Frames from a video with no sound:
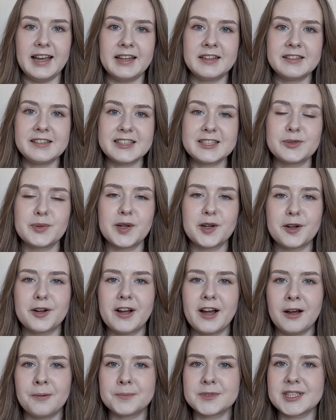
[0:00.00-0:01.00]
And this sweater
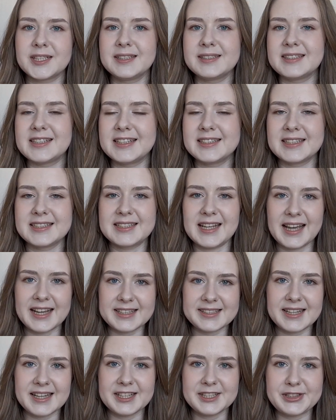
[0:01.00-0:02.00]
comes in sizes
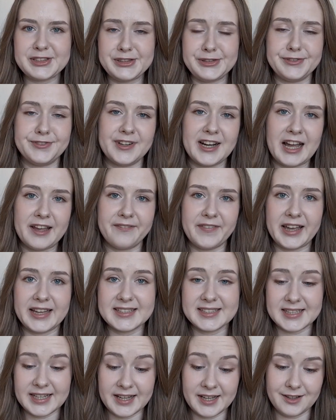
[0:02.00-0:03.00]
XS to
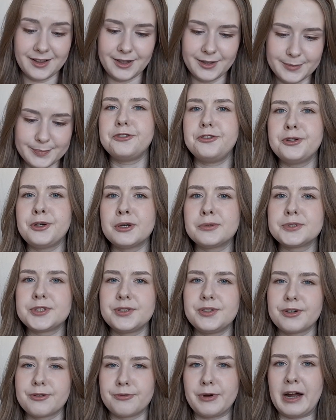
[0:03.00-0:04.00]
5XL. If you go to
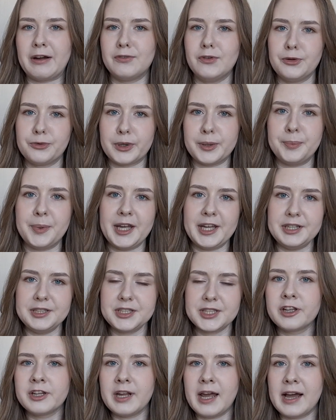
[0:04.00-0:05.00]
the Ravelry
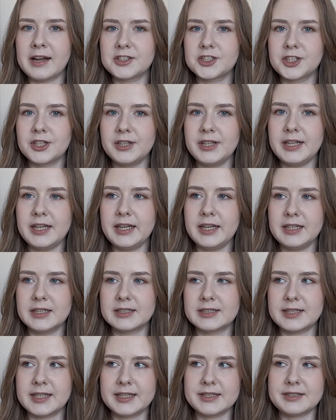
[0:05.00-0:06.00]
page, it actually
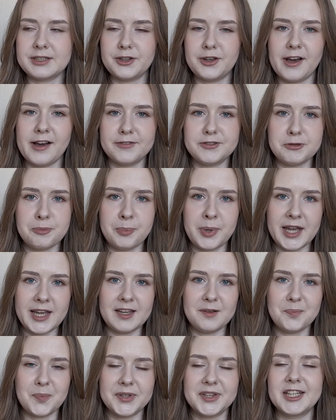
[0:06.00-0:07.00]
says that you have to
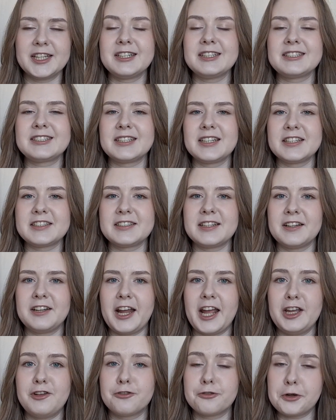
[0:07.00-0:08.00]
pay, but then it says that
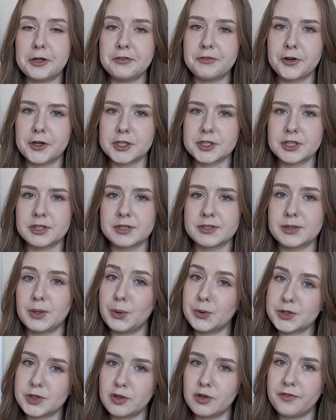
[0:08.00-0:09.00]
a free version is
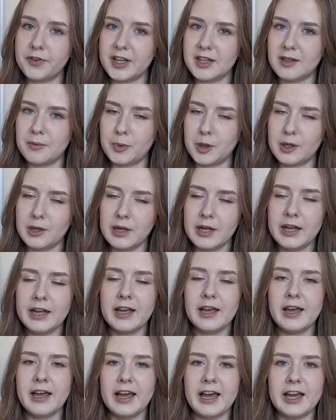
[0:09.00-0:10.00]
also available.
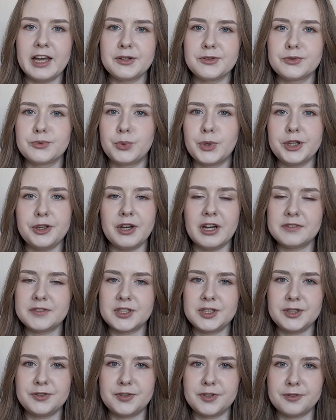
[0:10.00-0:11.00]
And what you have
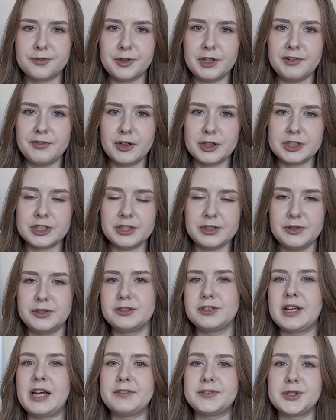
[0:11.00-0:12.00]
to do for the free version, you
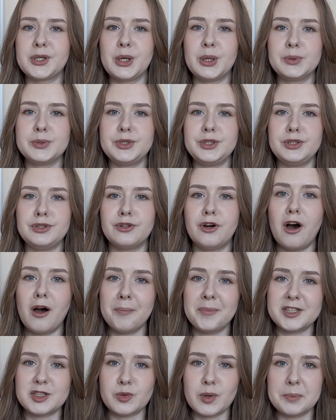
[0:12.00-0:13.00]
just have to go to
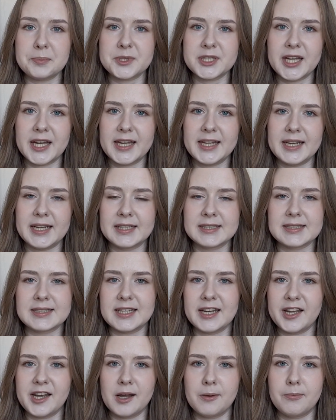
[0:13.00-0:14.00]
Hobby's website and
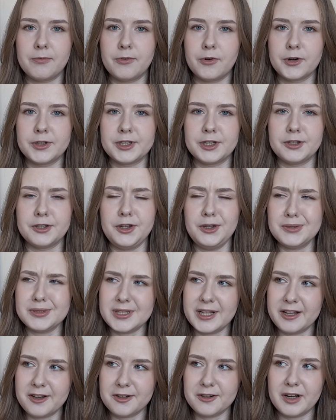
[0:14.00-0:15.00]
sign up for their
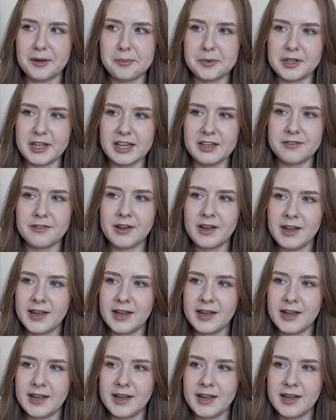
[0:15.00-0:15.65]
newsletter, I believe.